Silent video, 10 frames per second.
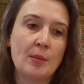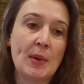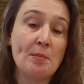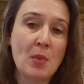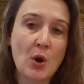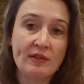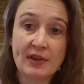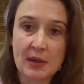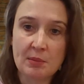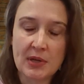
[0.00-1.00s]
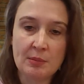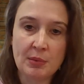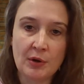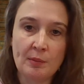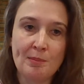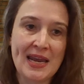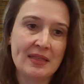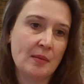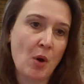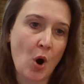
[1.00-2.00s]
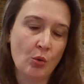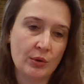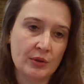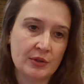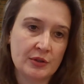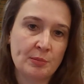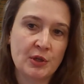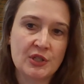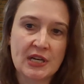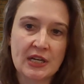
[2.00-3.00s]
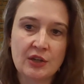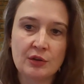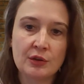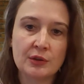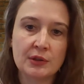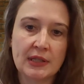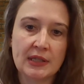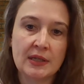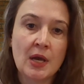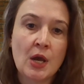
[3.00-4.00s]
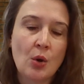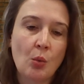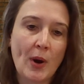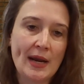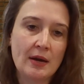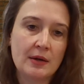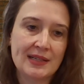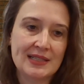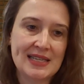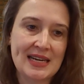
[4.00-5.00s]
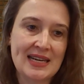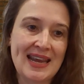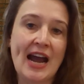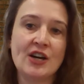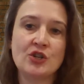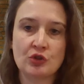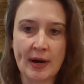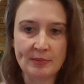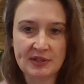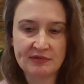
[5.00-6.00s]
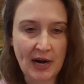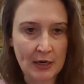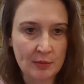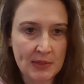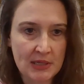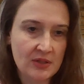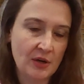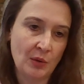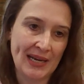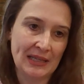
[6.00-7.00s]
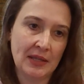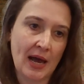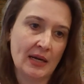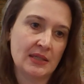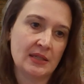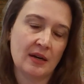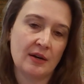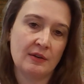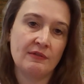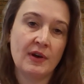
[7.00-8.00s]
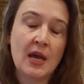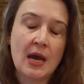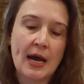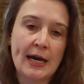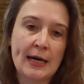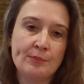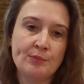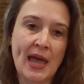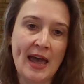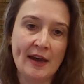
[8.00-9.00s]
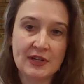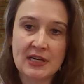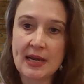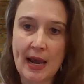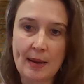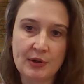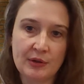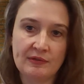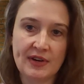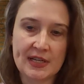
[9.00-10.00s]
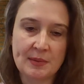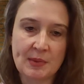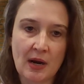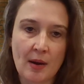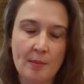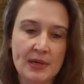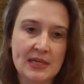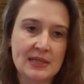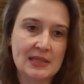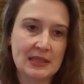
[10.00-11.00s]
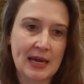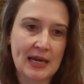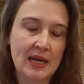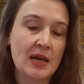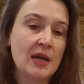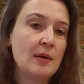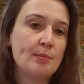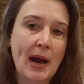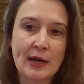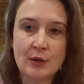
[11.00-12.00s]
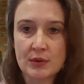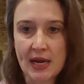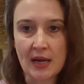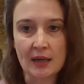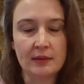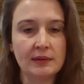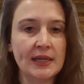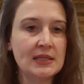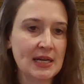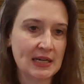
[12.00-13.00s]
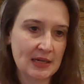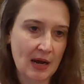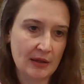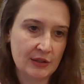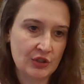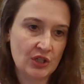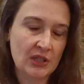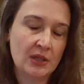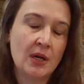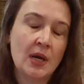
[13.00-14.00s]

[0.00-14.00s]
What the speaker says: motivate people, make them owners, particularly where it's a cash-strapped environment. So a lot of heavy capital investment companies like biotech, like technology,